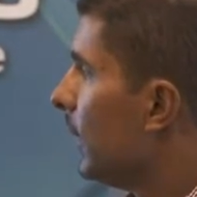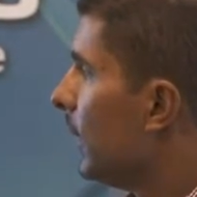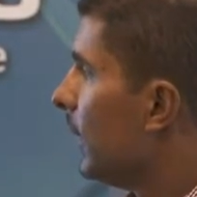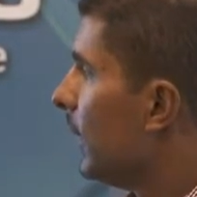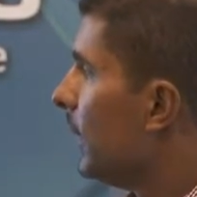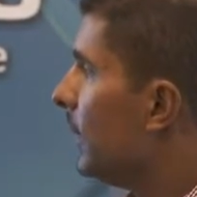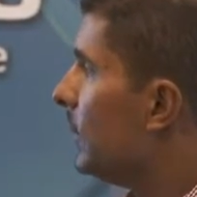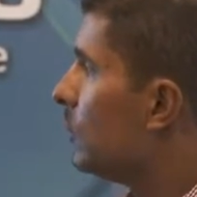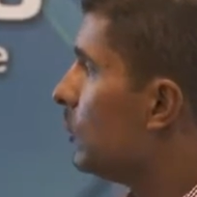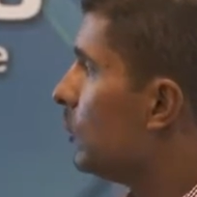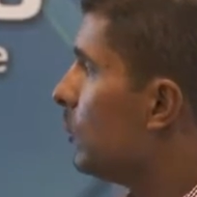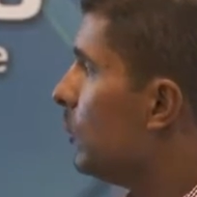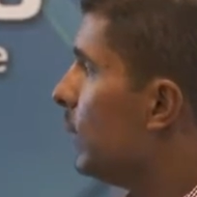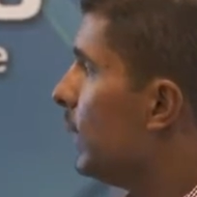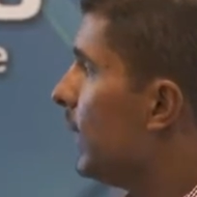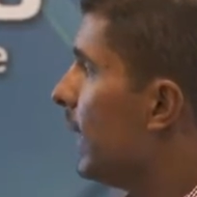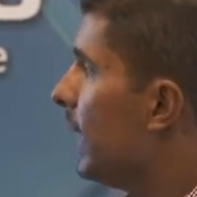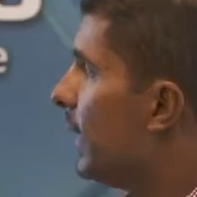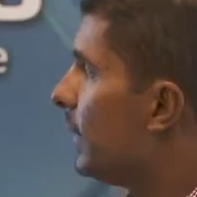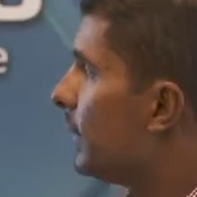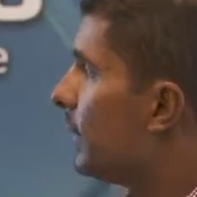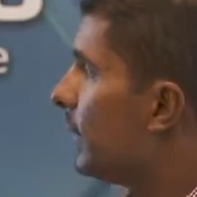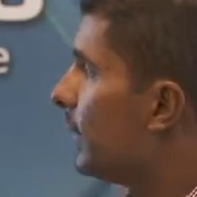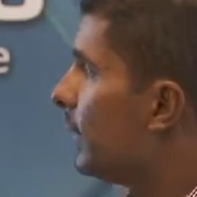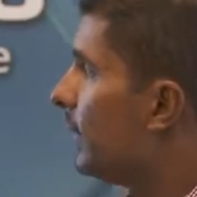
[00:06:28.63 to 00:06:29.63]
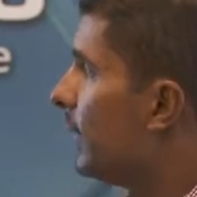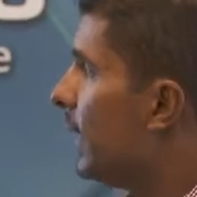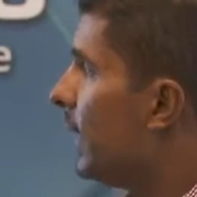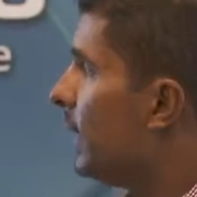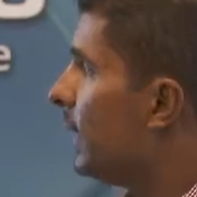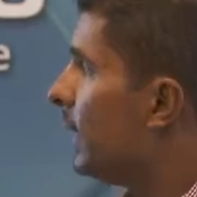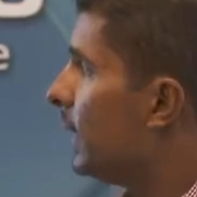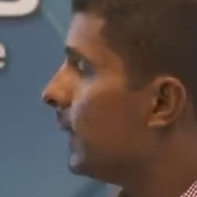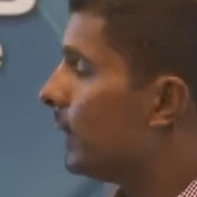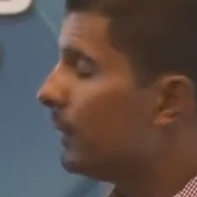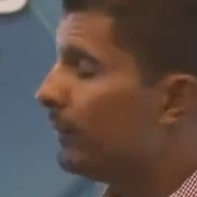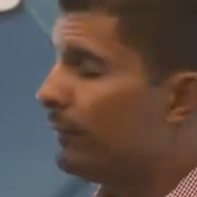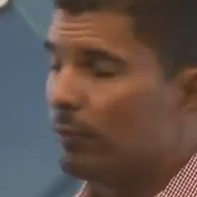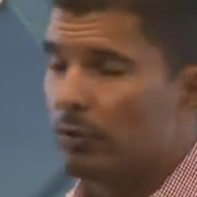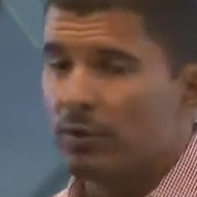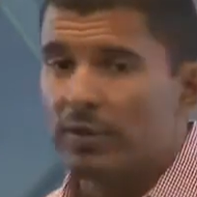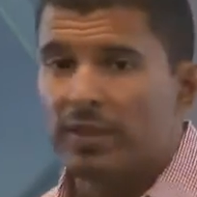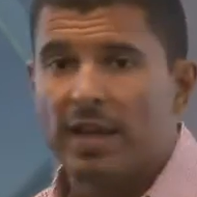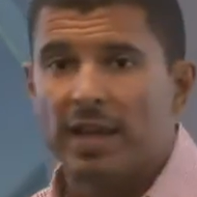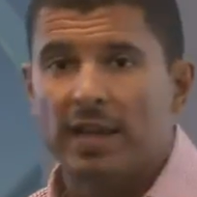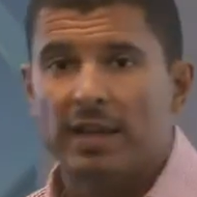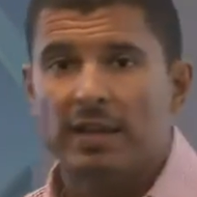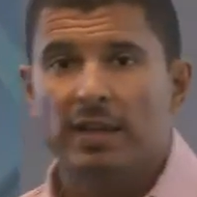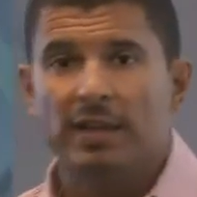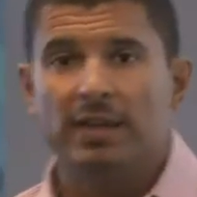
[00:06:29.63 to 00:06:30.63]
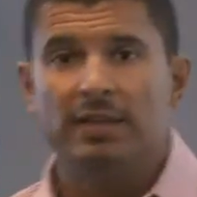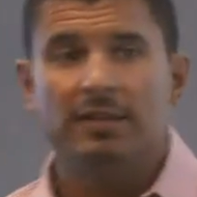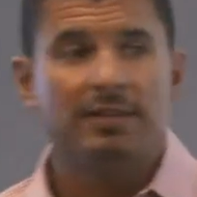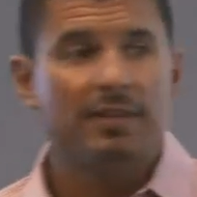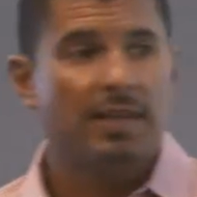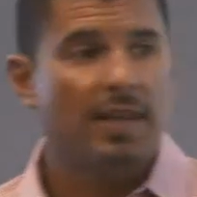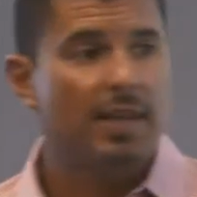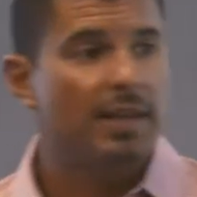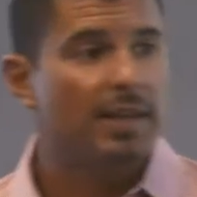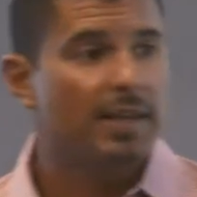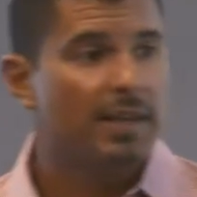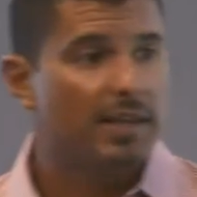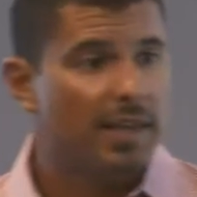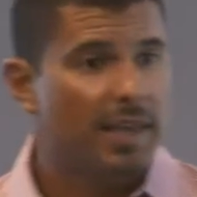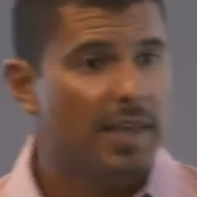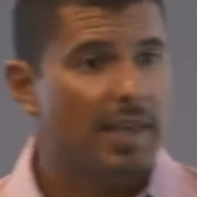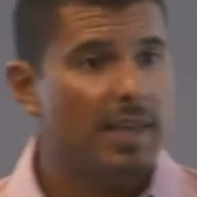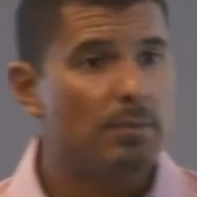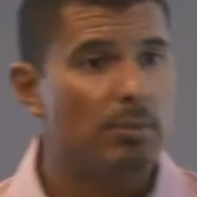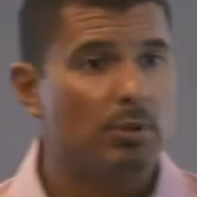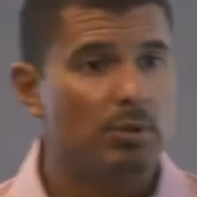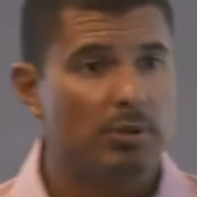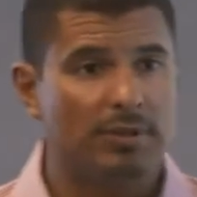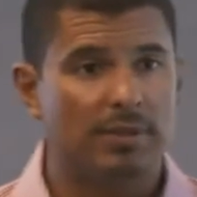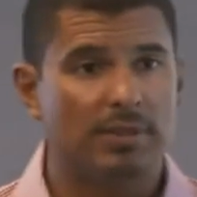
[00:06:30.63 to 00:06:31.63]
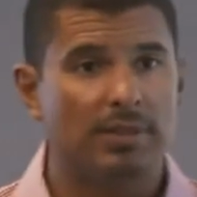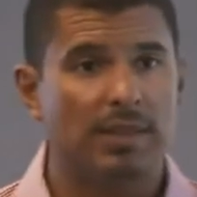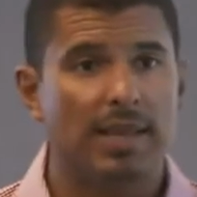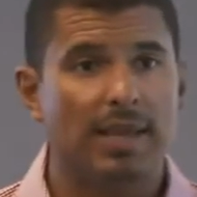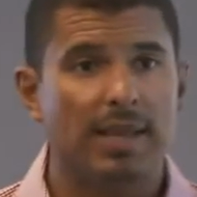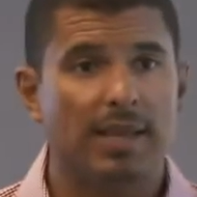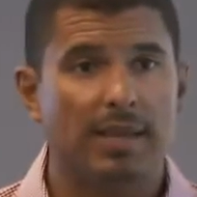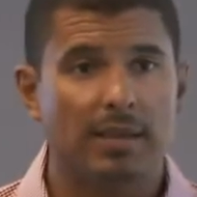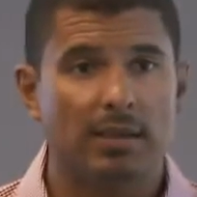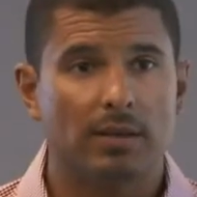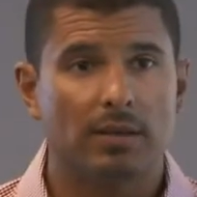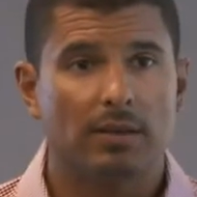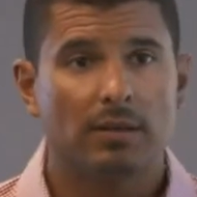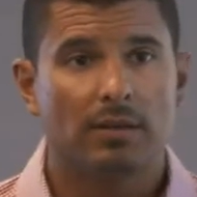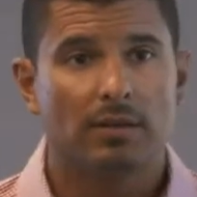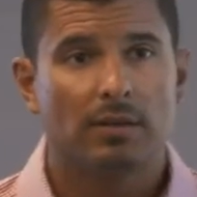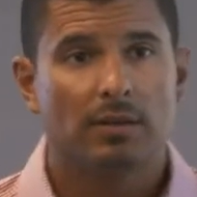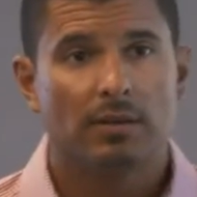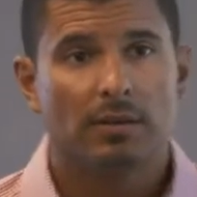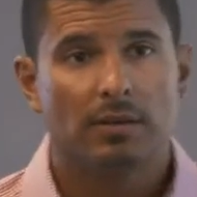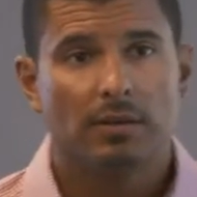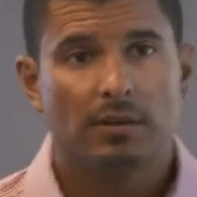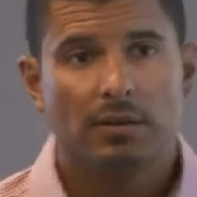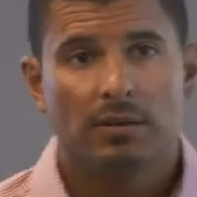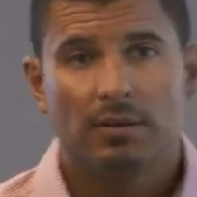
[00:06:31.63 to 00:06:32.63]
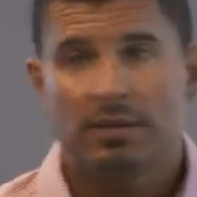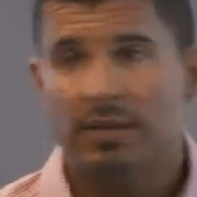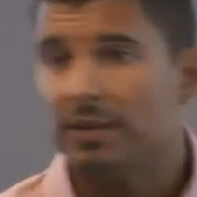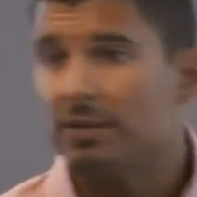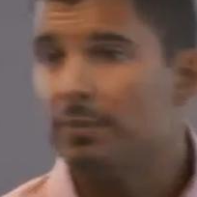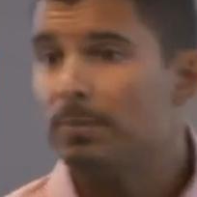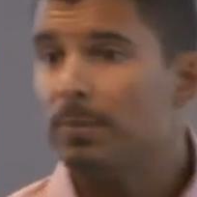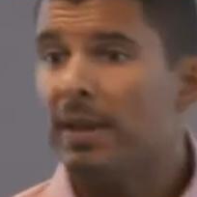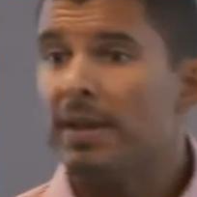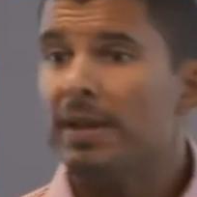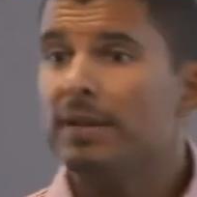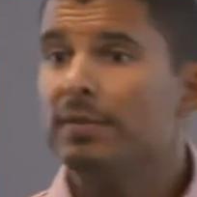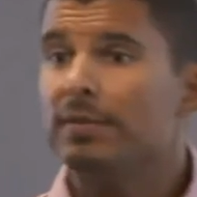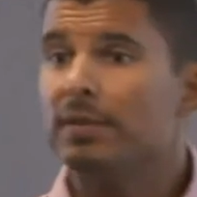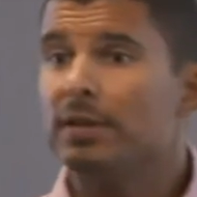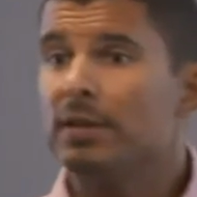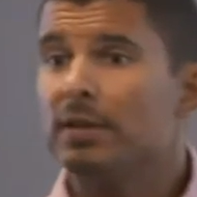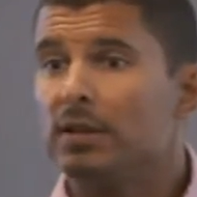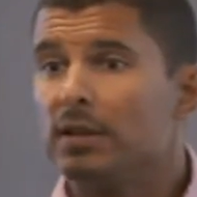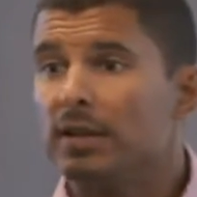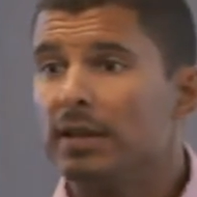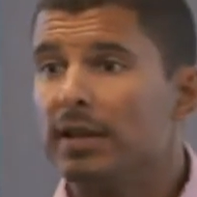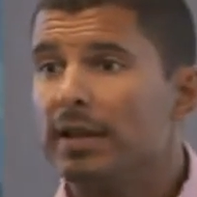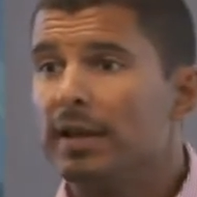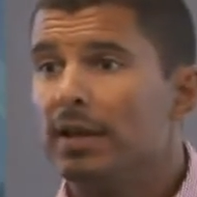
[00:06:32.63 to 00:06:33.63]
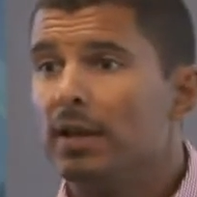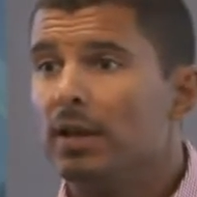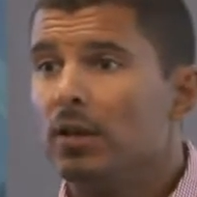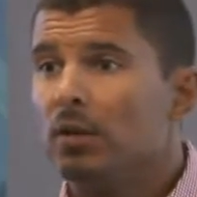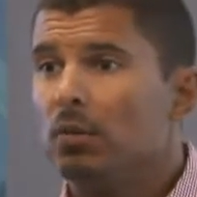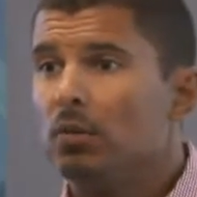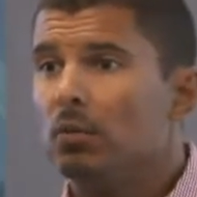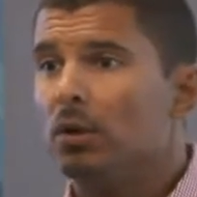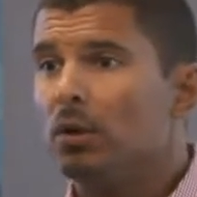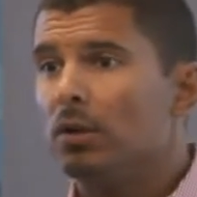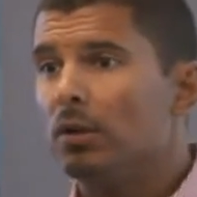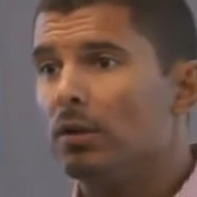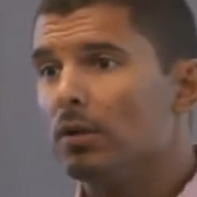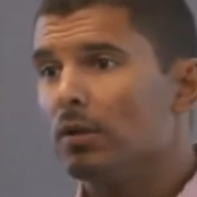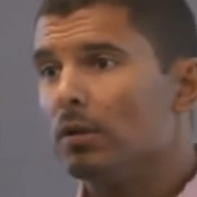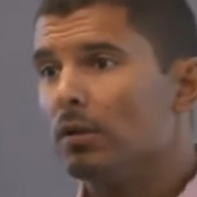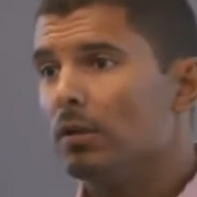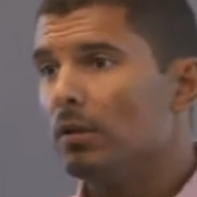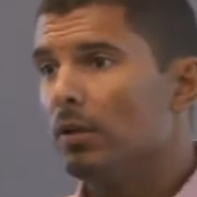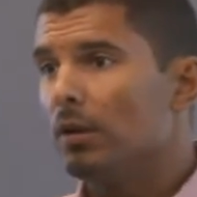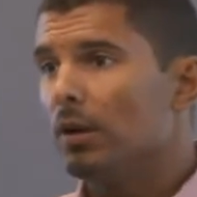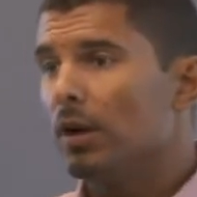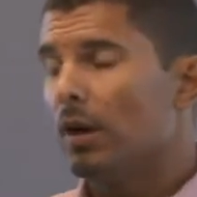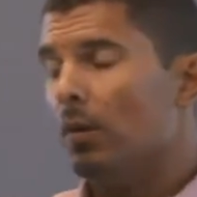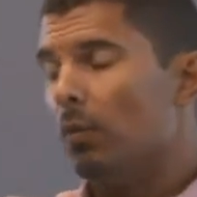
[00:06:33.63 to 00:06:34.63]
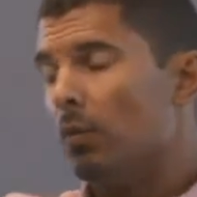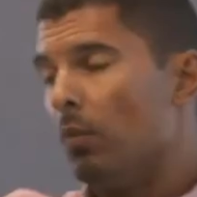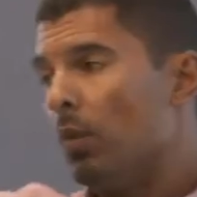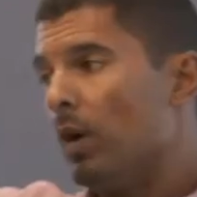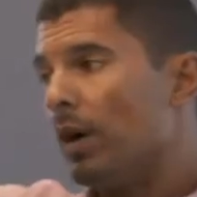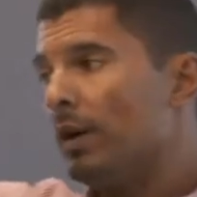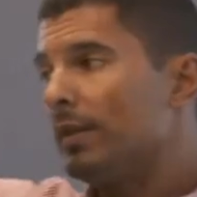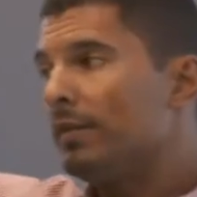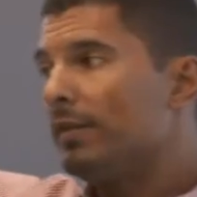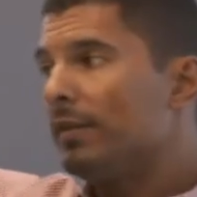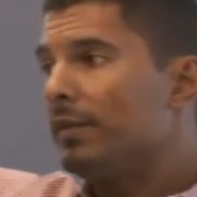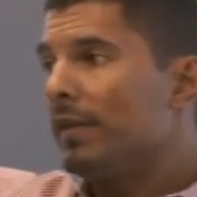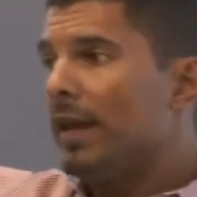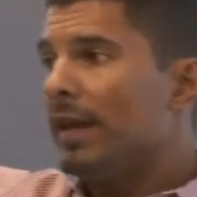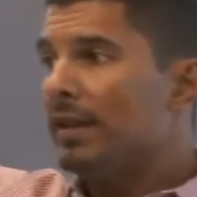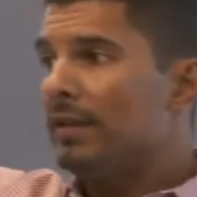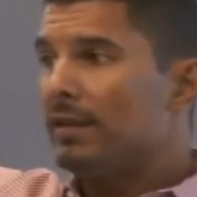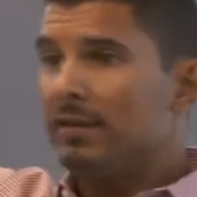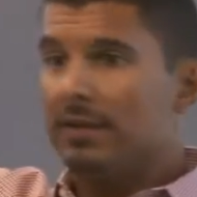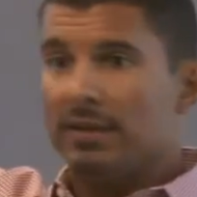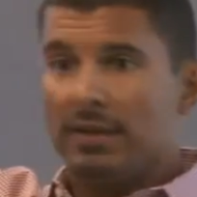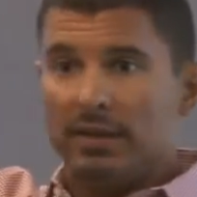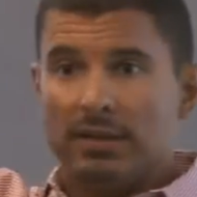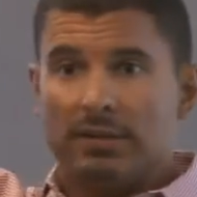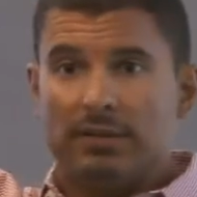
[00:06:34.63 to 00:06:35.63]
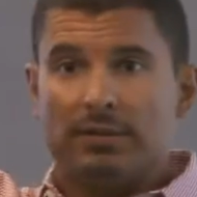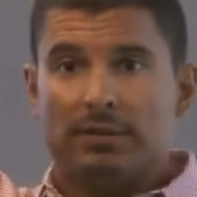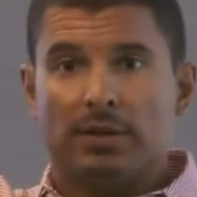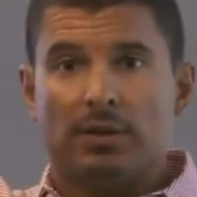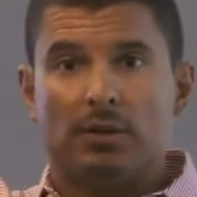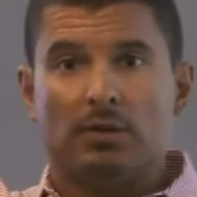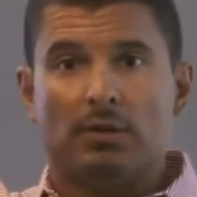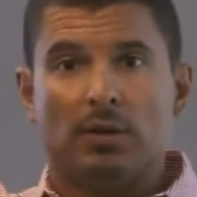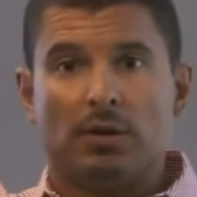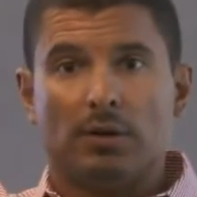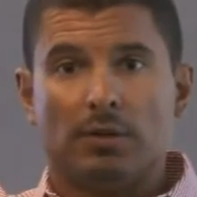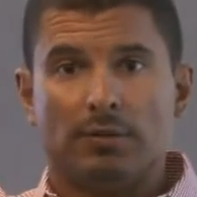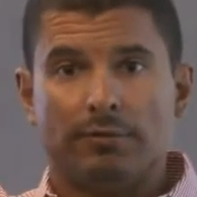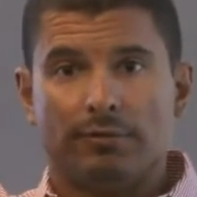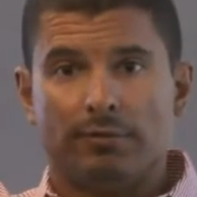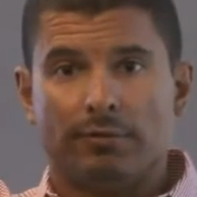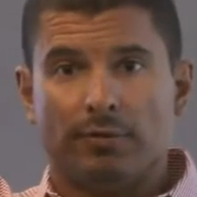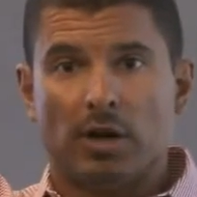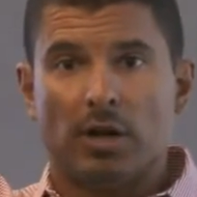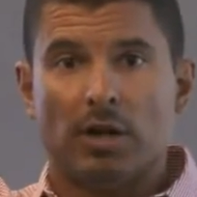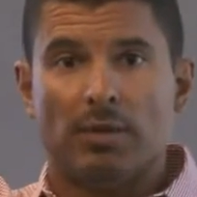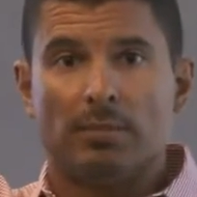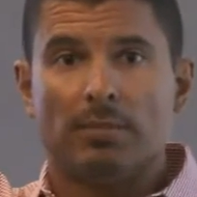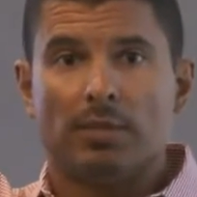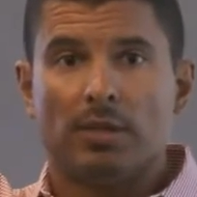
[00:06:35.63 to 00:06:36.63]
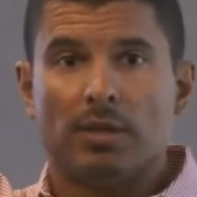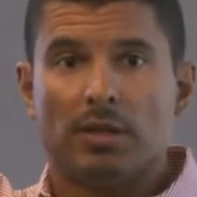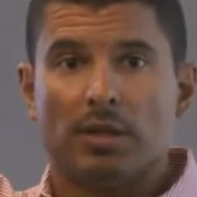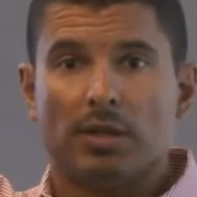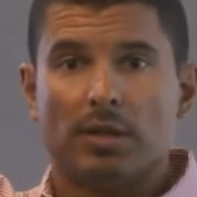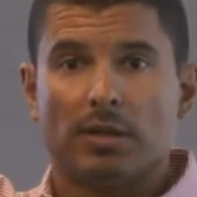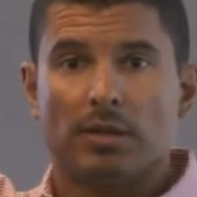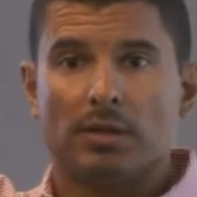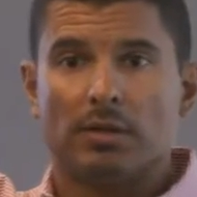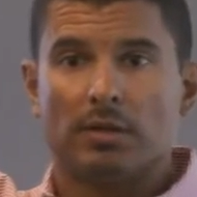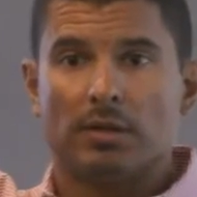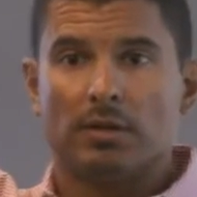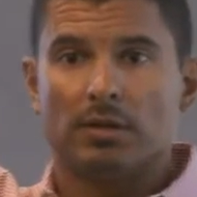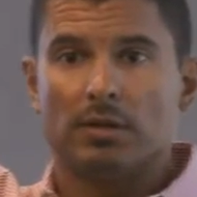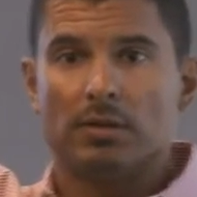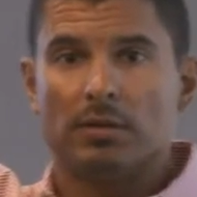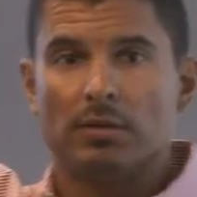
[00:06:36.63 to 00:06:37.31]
Each one has a setting for that antenna cable delay. That's basically, well, once that T0 from the